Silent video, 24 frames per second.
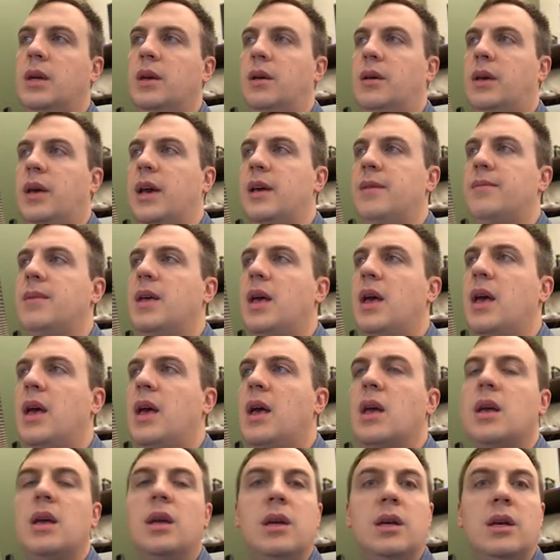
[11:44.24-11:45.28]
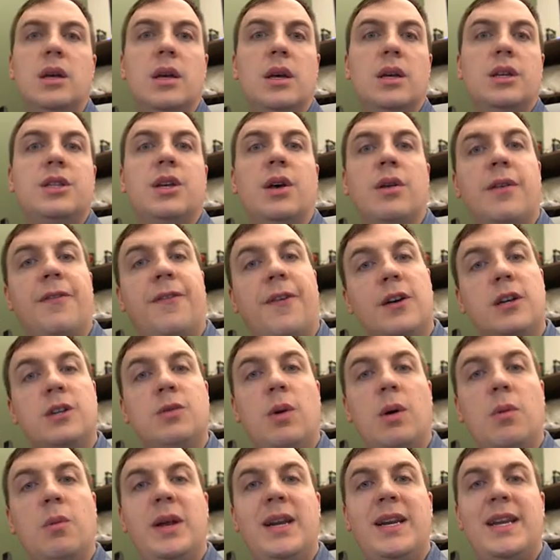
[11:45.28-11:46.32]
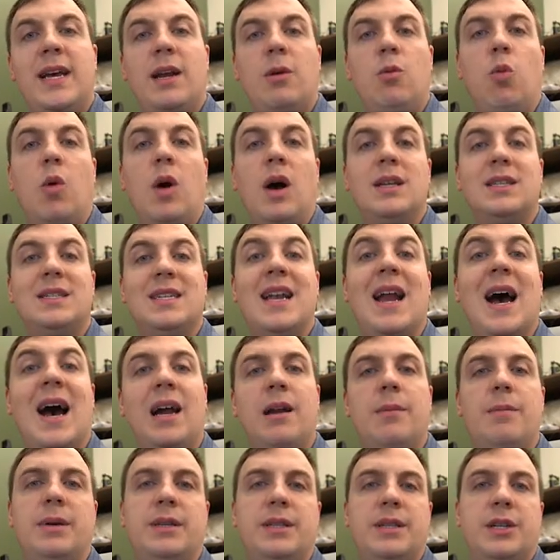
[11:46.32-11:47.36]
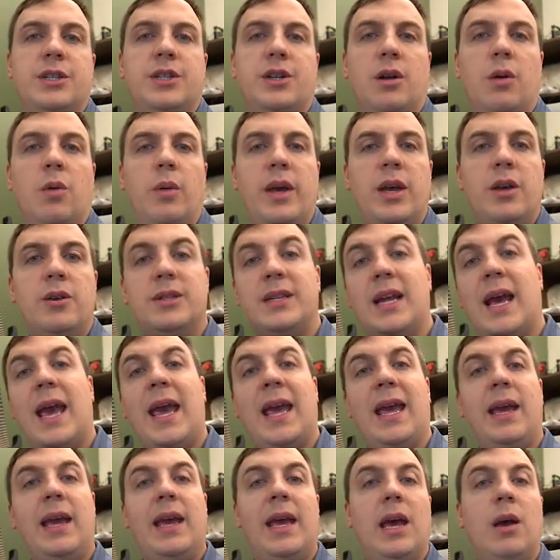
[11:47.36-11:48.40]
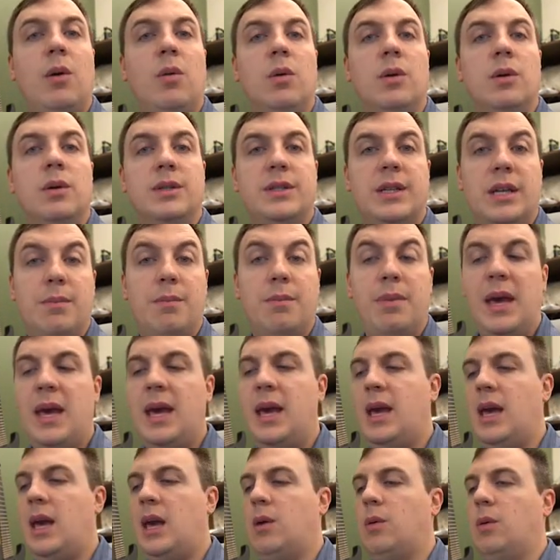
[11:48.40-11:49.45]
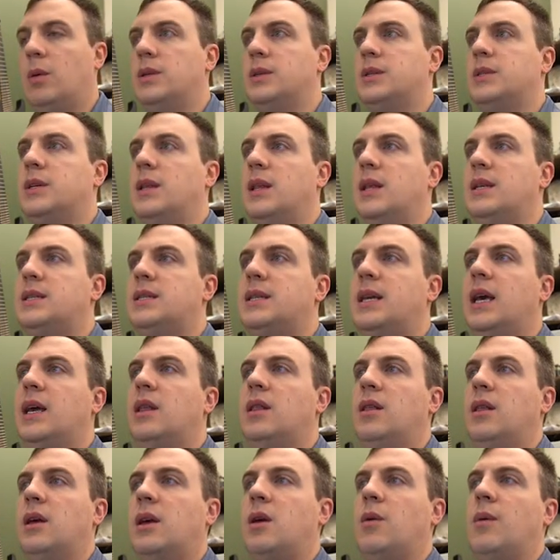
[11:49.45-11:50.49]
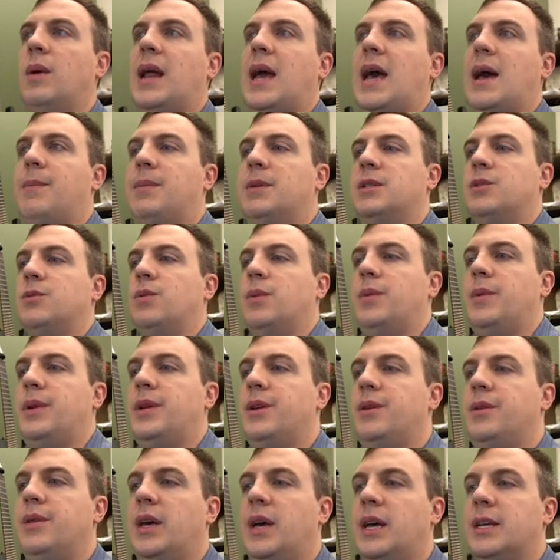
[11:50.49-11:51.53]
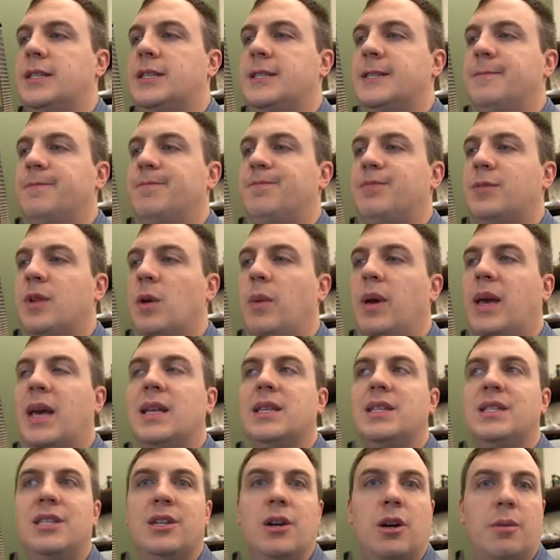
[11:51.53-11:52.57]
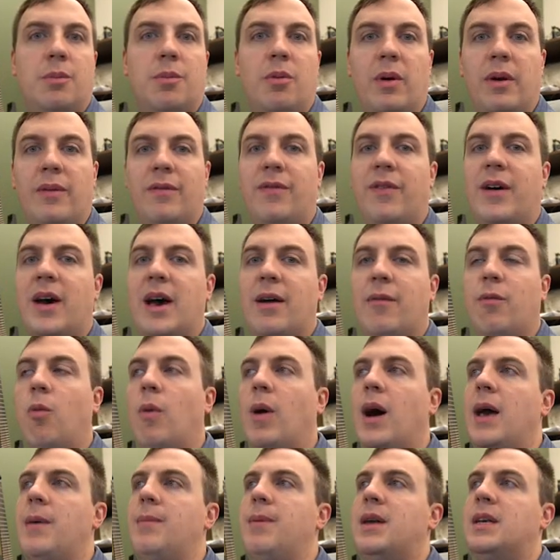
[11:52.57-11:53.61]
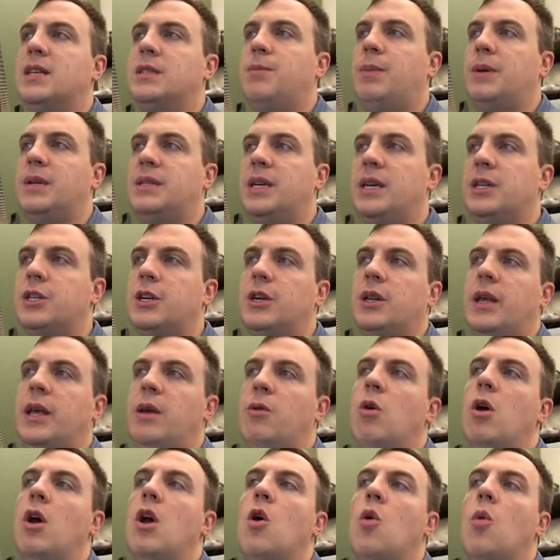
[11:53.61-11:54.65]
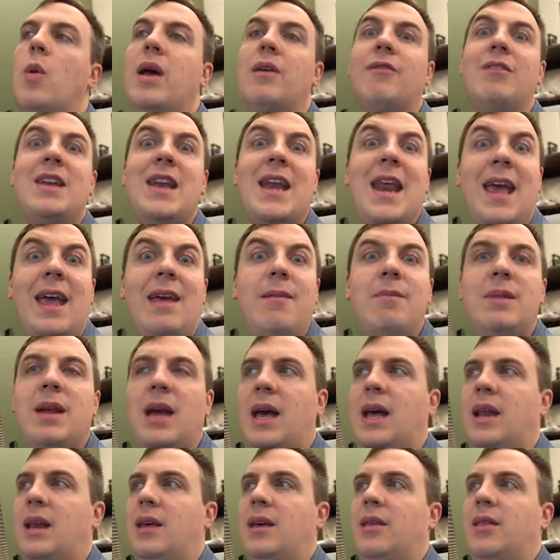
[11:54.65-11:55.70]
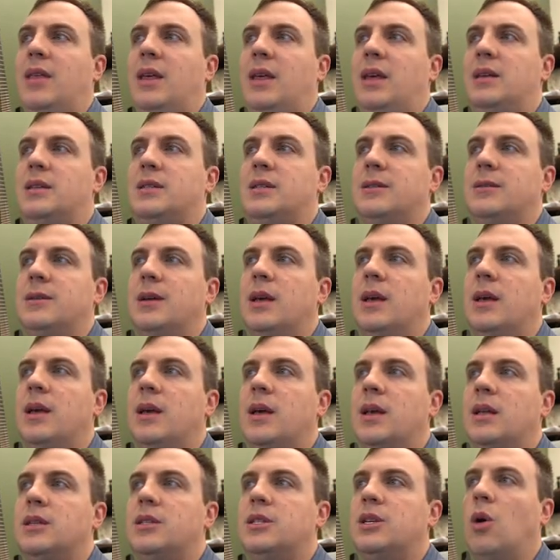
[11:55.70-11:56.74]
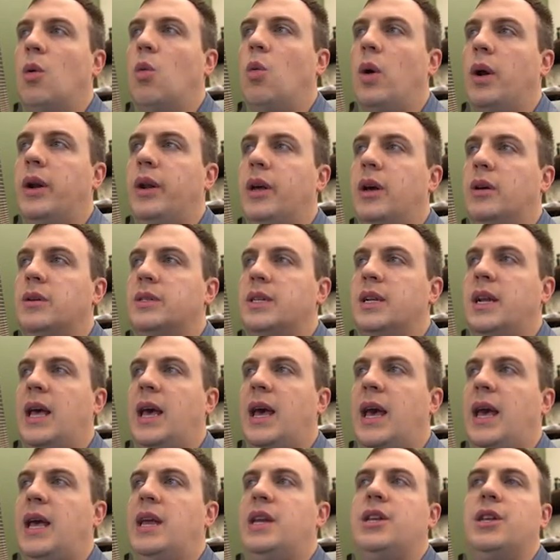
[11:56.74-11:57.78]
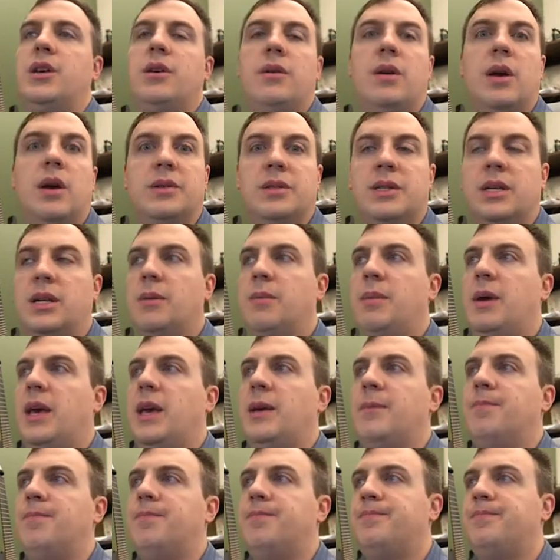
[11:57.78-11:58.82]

Okay. So the first one we did was not in positional. We used A equals and B equals. So let's take a look at what happens when we do this. We get 0.5. Why? Because positionally, we haven't named any of these. And so one goes into A, two goes into B.